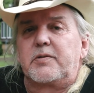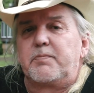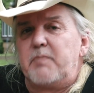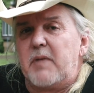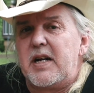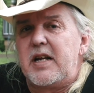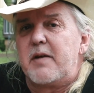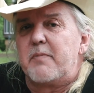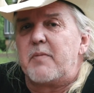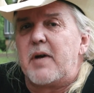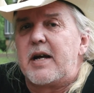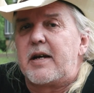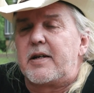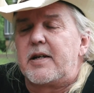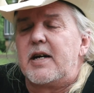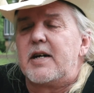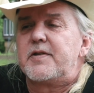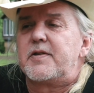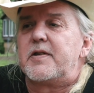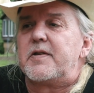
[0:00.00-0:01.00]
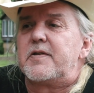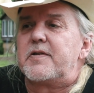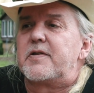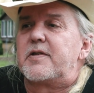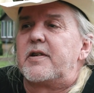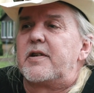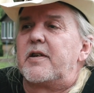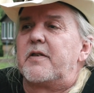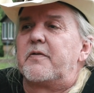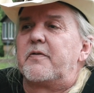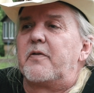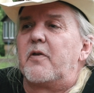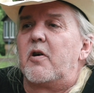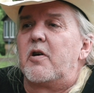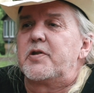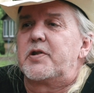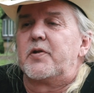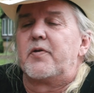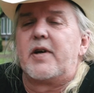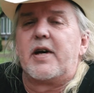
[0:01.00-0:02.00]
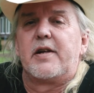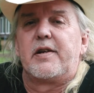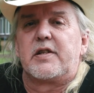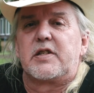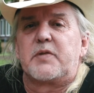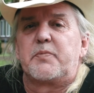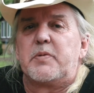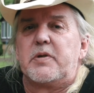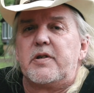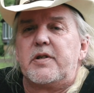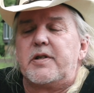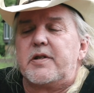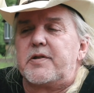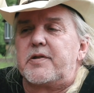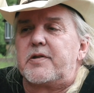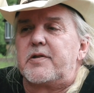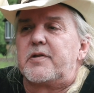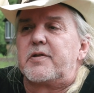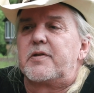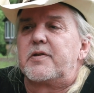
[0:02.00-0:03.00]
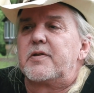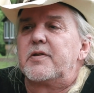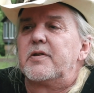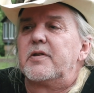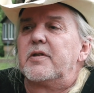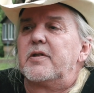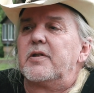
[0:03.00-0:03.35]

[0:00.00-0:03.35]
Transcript: many of my cousins that have also had experiences,